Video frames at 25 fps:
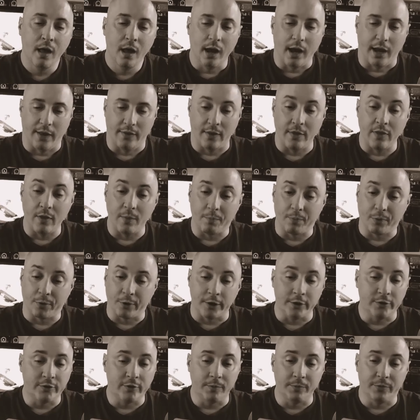And then the
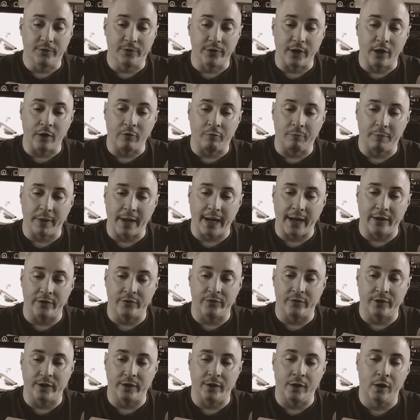prince himself passed
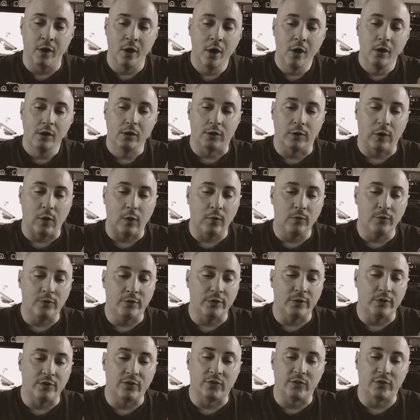in, clothed
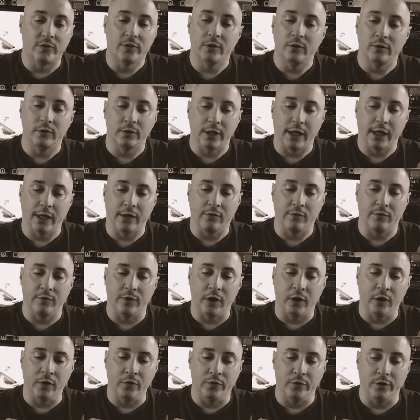in silk and
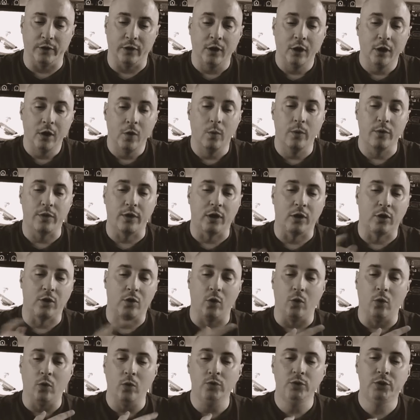velvet, with a
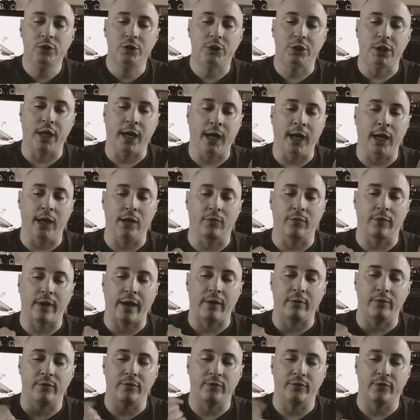gold chain
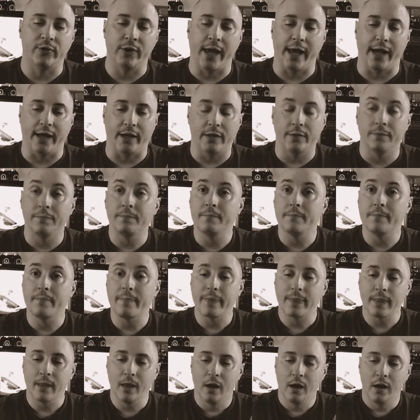round his neck.
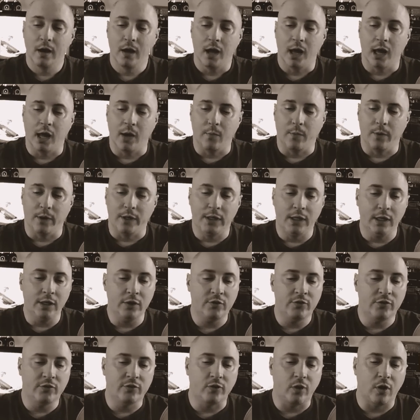And when he
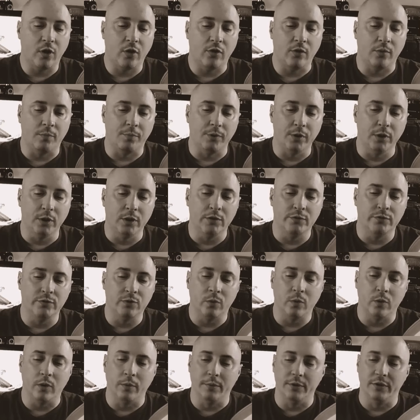saw the beautiful
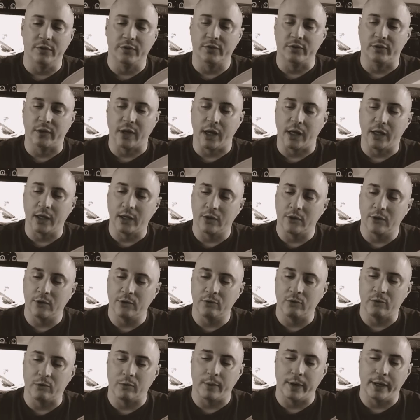woman standing in the
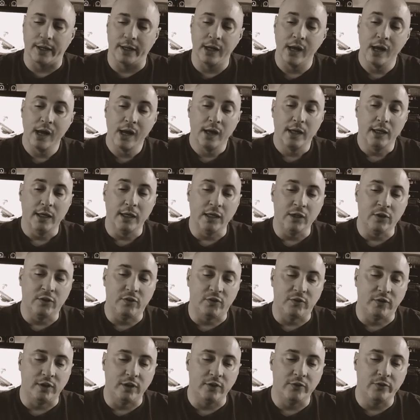doorway, he
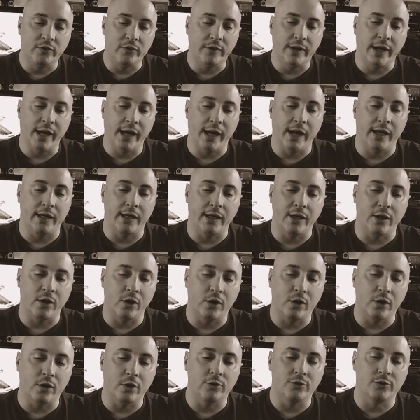seized her hand and
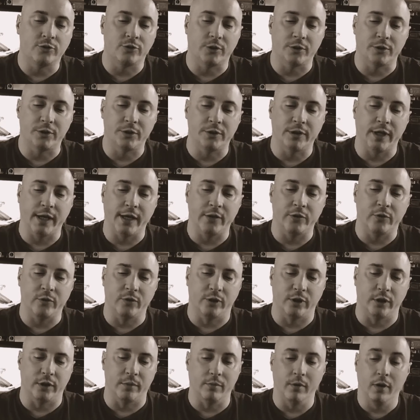urged her to dance with
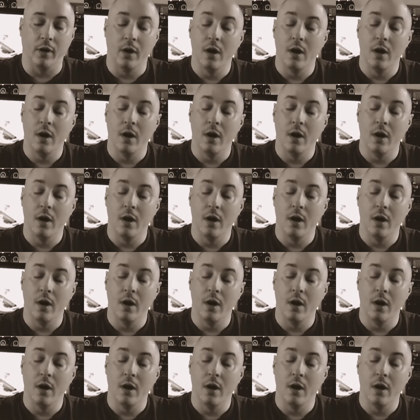him.